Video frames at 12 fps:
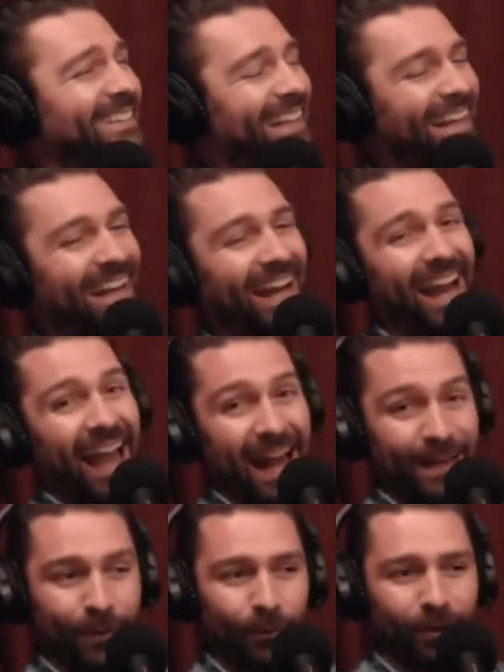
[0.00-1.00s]
Nice.
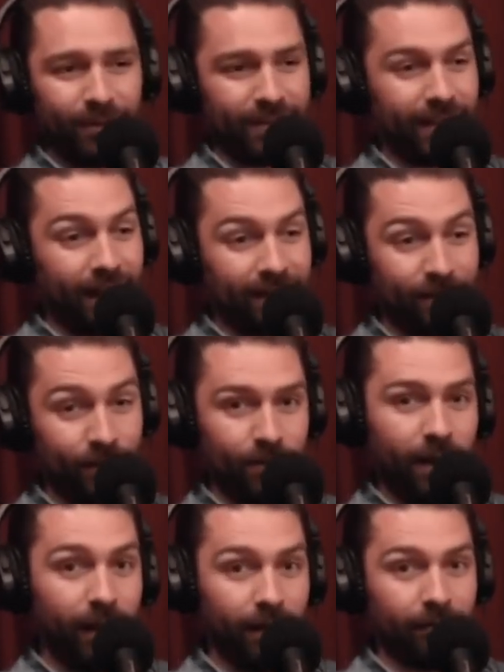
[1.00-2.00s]
Anyone watching, I do
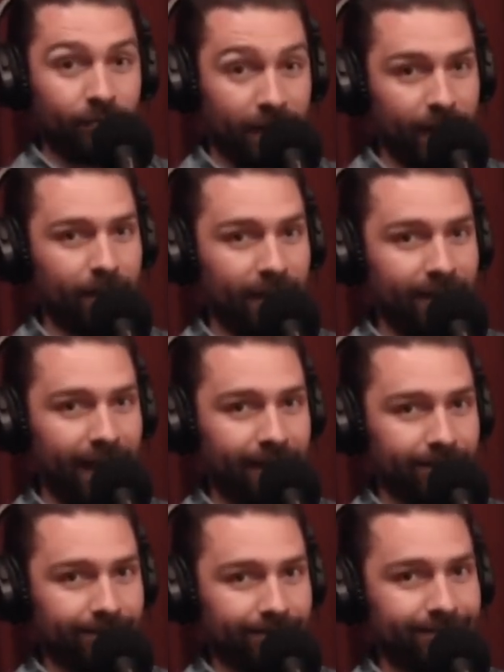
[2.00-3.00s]
not recommend that
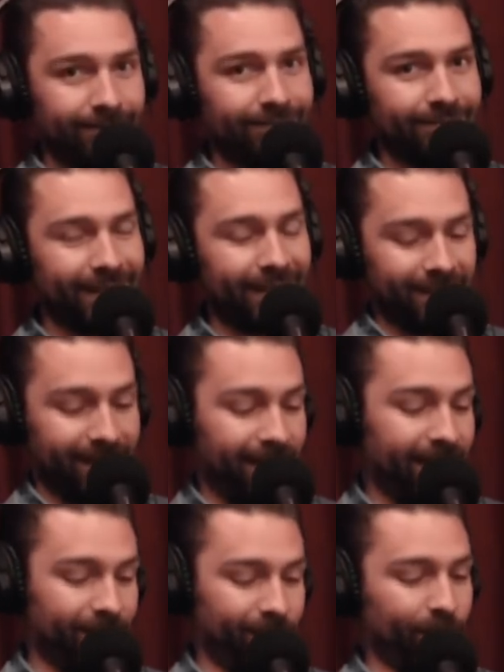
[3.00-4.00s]
because
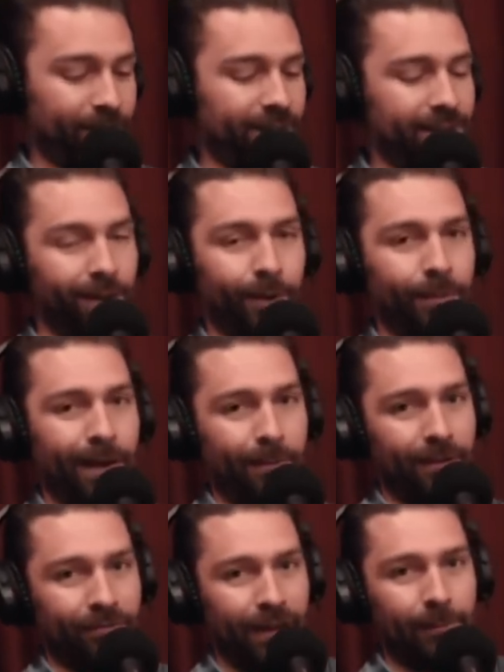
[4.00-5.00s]
I was almost disowned by
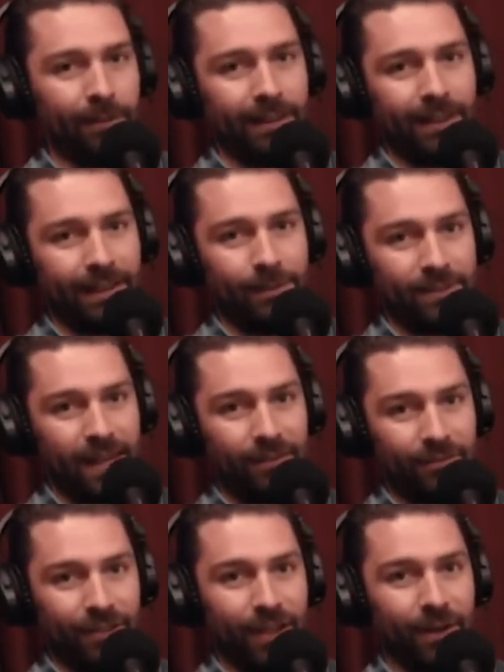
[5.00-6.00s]
my family. Like, like it was
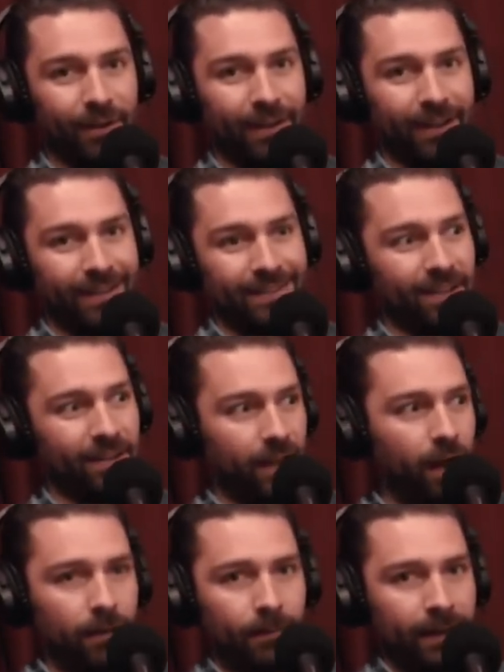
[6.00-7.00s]
heavy cash too. So,
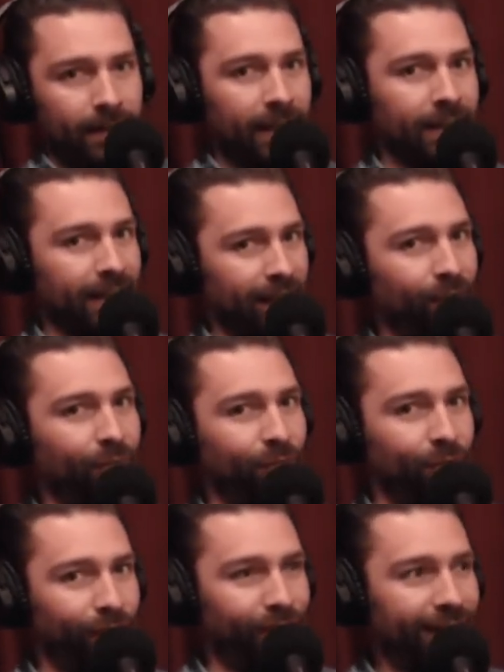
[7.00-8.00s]
oh man, yeah, yeah,
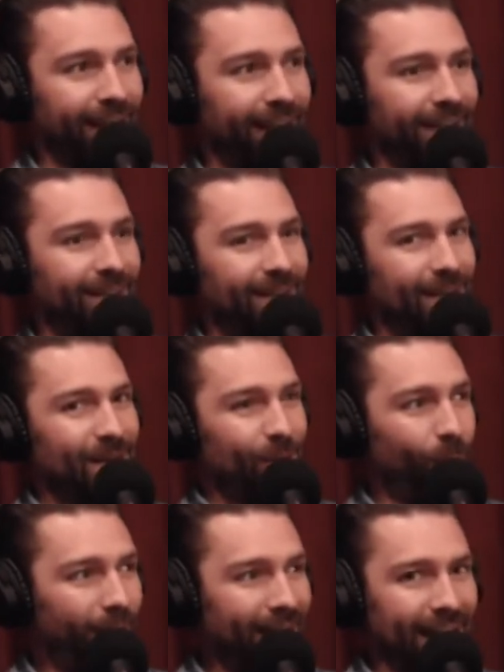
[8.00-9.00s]
like
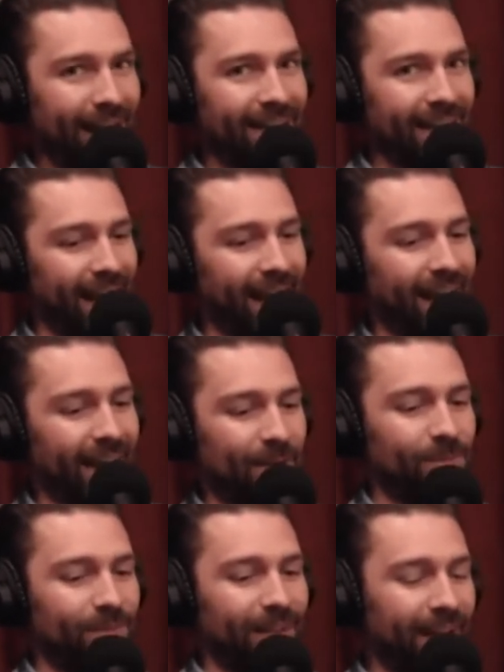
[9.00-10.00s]
fully went in there.
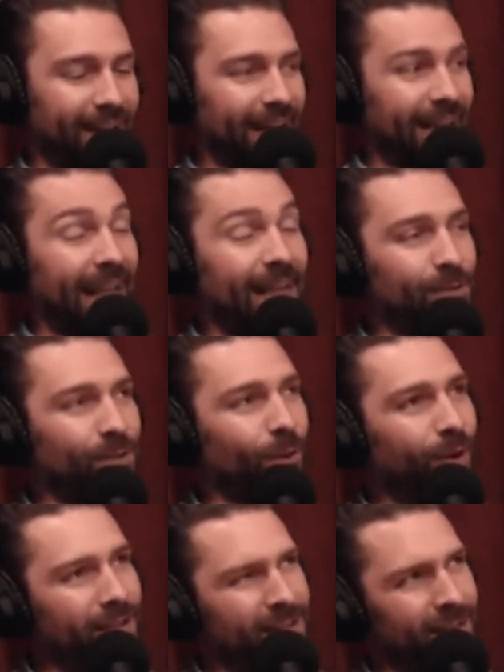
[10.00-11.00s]
Yes. And like, and I was
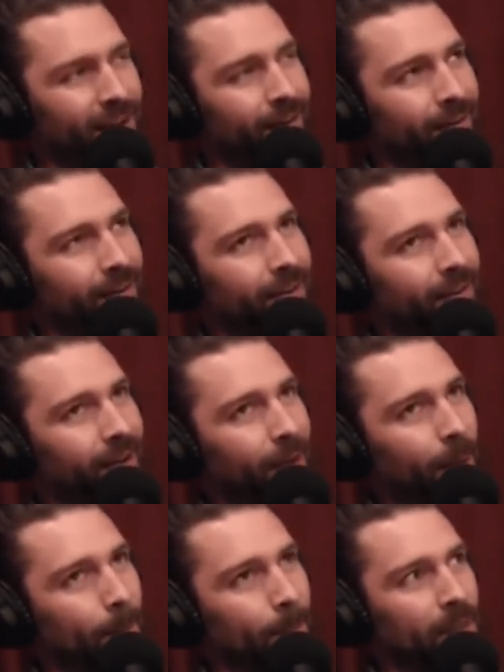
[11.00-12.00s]
quite young,
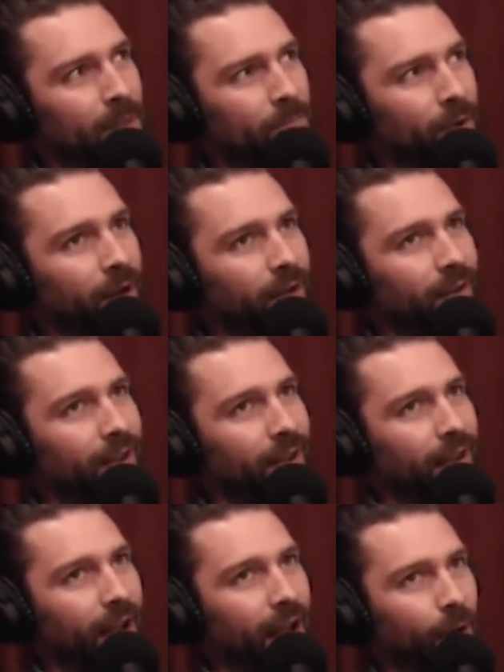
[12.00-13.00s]
um, but
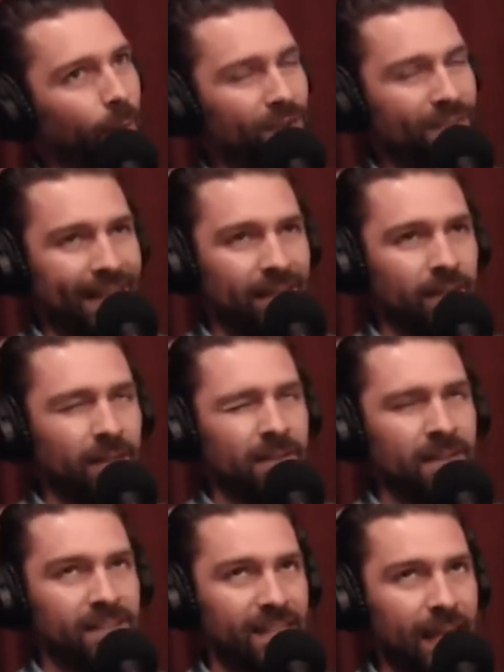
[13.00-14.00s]
within
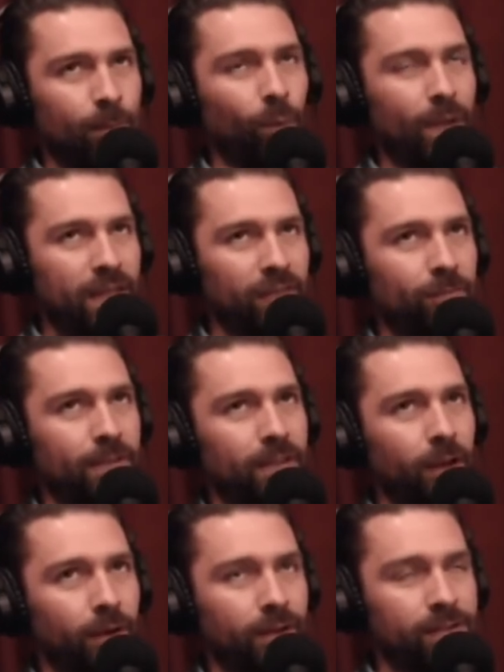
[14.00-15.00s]
the same week of me
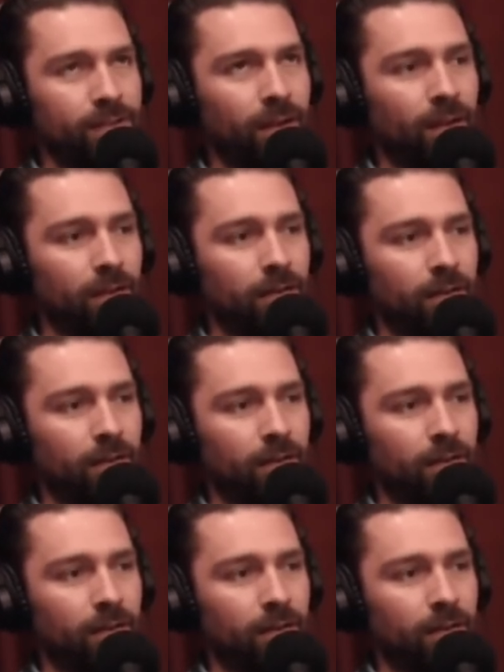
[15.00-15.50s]
going to